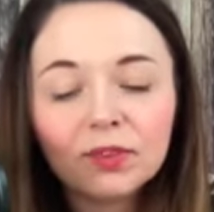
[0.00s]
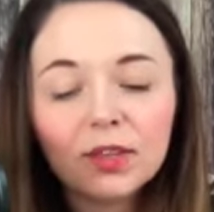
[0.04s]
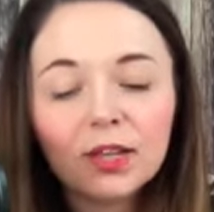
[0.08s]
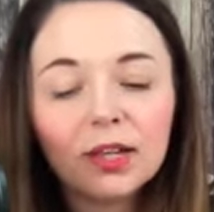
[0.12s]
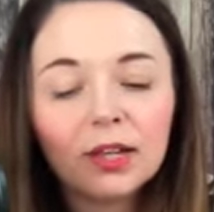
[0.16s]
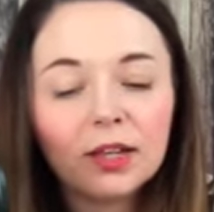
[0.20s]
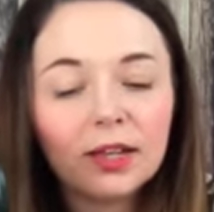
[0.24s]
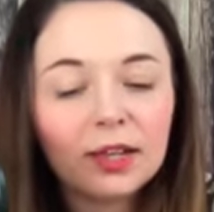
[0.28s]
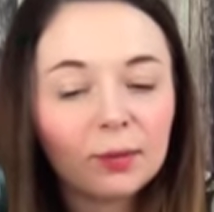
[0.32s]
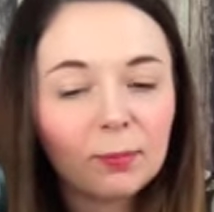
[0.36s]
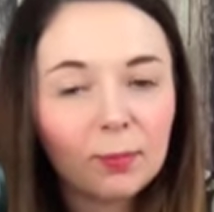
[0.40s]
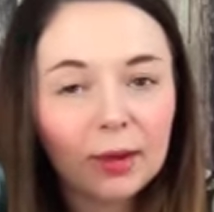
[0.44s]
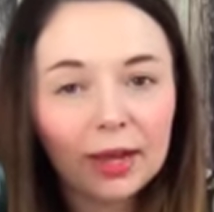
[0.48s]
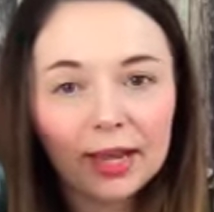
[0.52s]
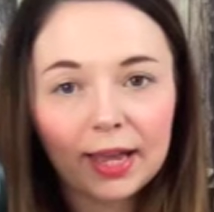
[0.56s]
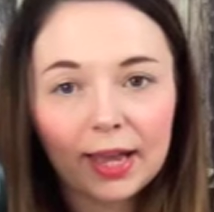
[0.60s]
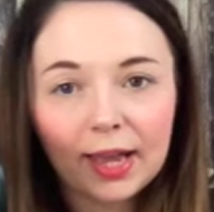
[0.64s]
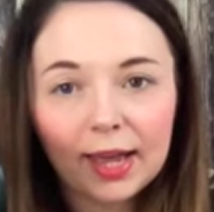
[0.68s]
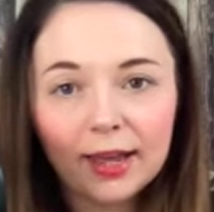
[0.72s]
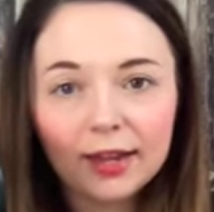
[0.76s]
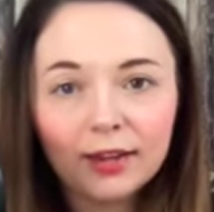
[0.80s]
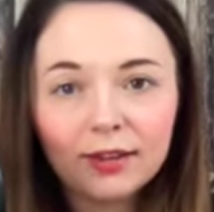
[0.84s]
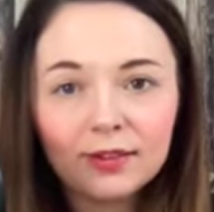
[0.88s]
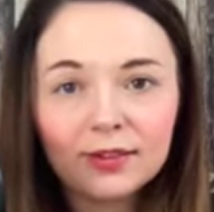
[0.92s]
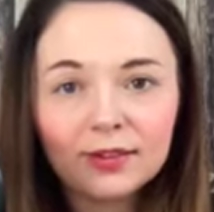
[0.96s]
clear my
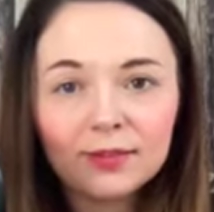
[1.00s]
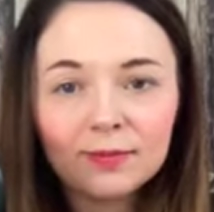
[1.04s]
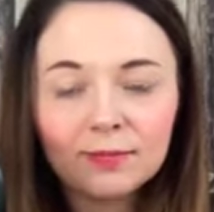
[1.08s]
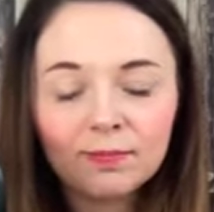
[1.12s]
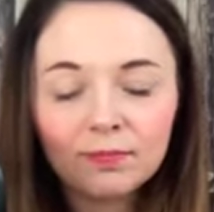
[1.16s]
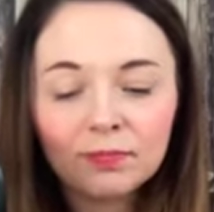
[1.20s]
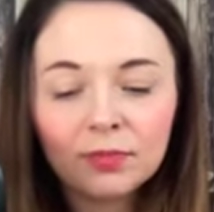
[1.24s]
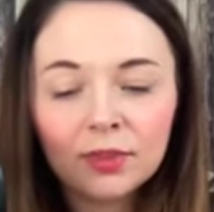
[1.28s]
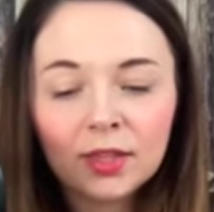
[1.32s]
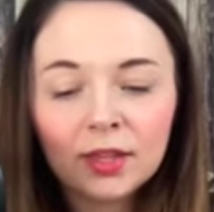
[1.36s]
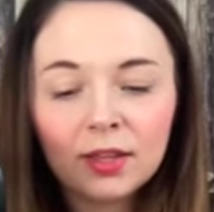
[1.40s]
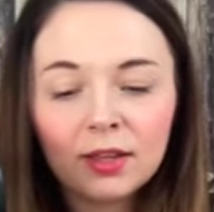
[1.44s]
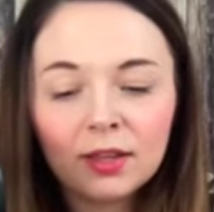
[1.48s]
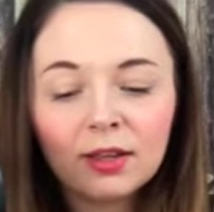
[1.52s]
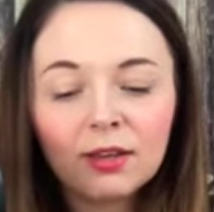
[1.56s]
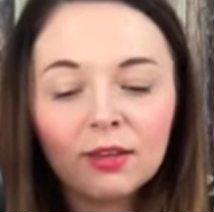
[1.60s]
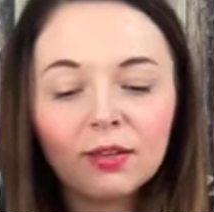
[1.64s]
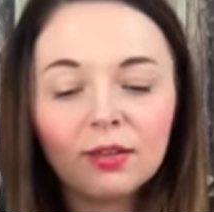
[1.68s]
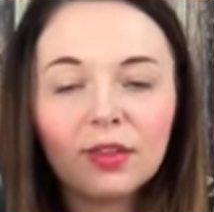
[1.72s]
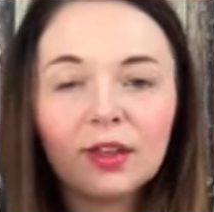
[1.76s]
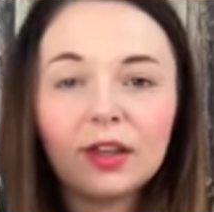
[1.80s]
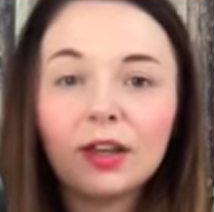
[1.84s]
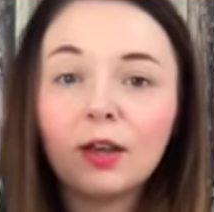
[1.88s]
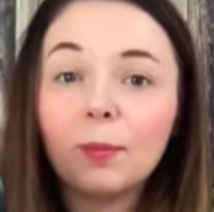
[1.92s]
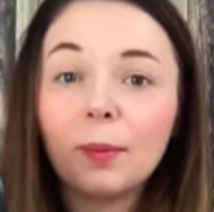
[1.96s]
head,
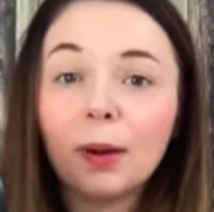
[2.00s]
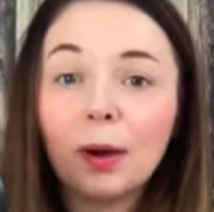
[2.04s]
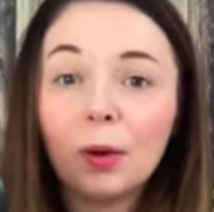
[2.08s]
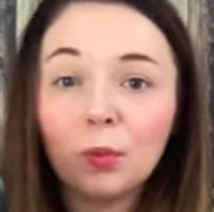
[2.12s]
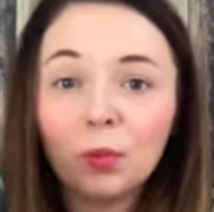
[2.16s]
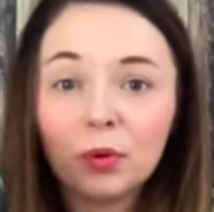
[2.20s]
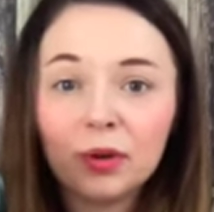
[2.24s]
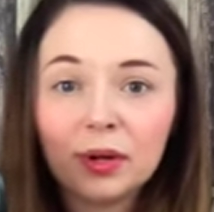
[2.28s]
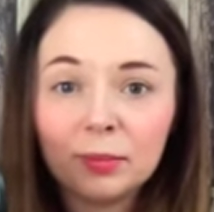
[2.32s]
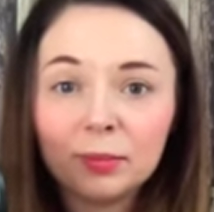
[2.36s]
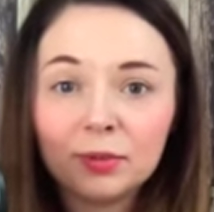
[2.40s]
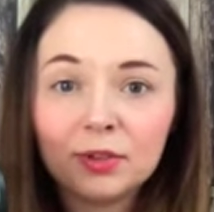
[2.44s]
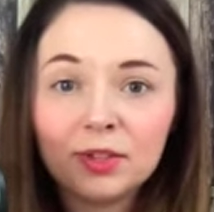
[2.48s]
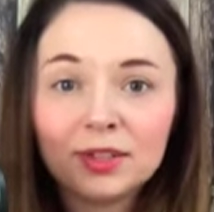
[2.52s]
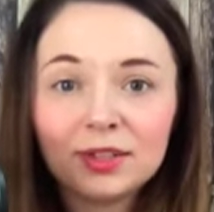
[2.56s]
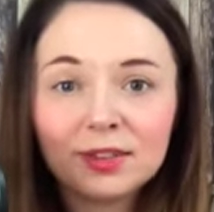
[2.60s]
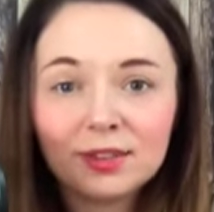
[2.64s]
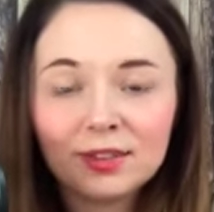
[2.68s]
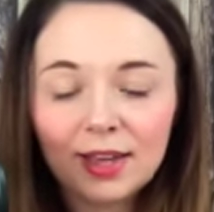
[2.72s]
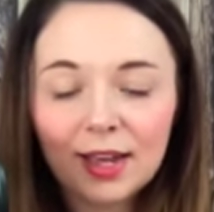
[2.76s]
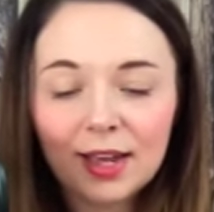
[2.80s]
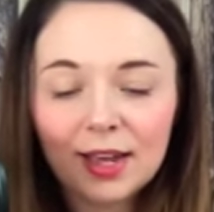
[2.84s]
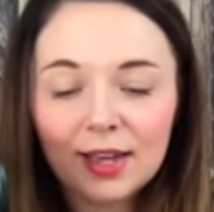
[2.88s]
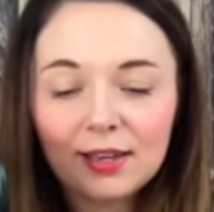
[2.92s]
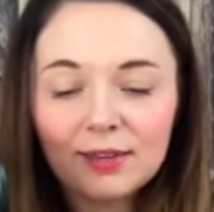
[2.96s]
think about what I'm going to
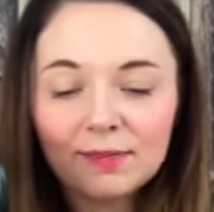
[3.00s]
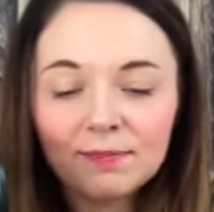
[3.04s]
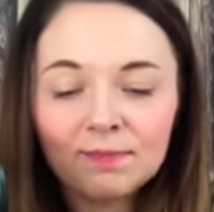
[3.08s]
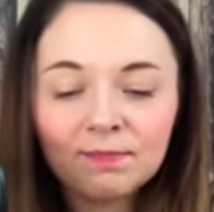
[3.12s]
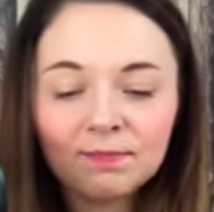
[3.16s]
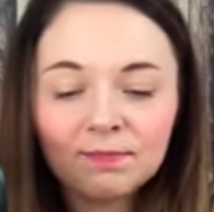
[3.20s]
say,